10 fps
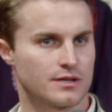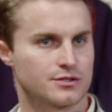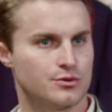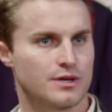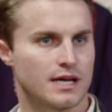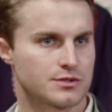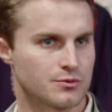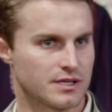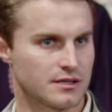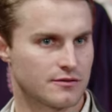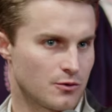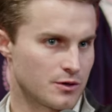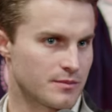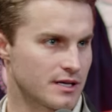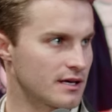two games a week,
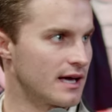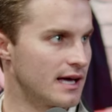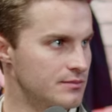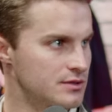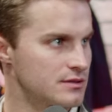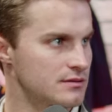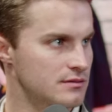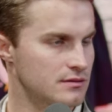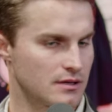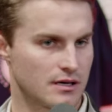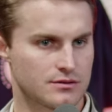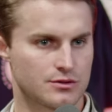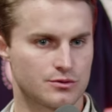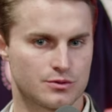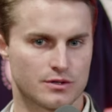40-minute games,
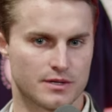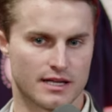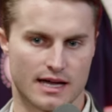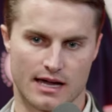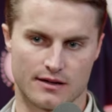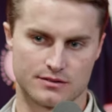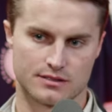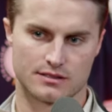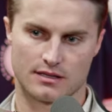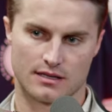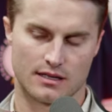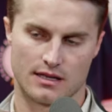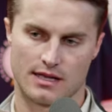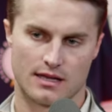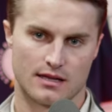two 20-minute halves.
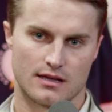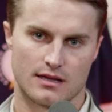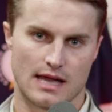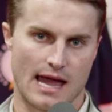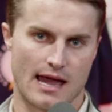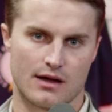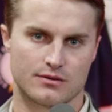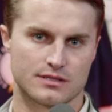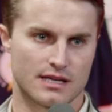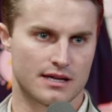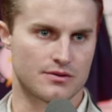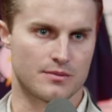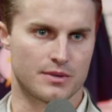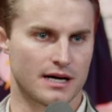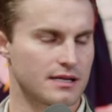How is that on
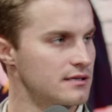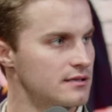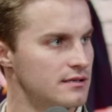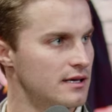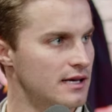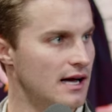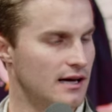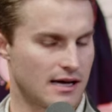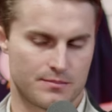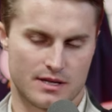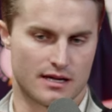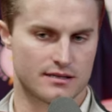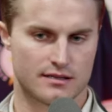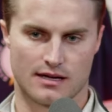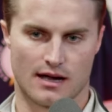the body? Like, I'm
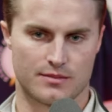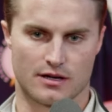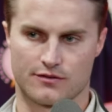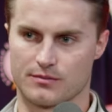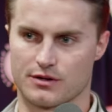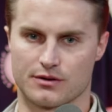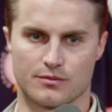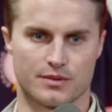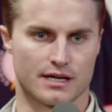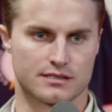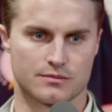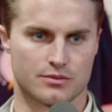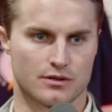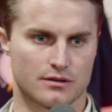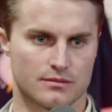not familiar with
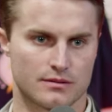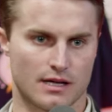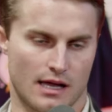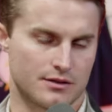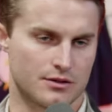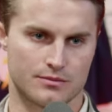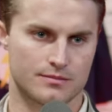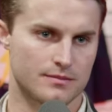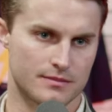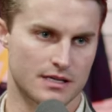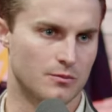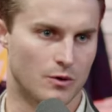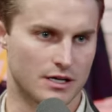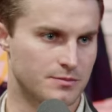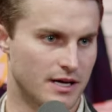basketball. I know I can
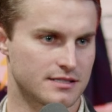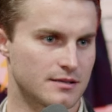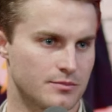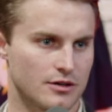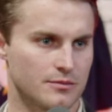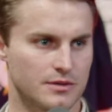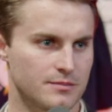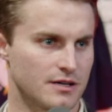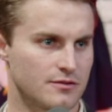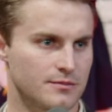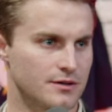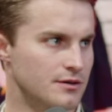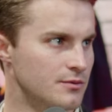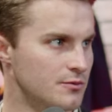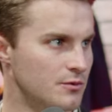watch basketball, but I'm not
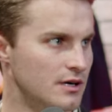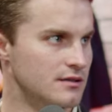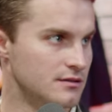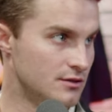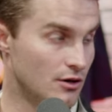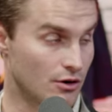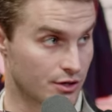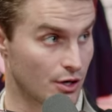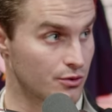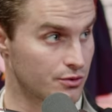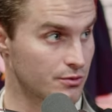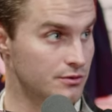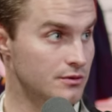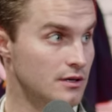familiar with what y'all go through.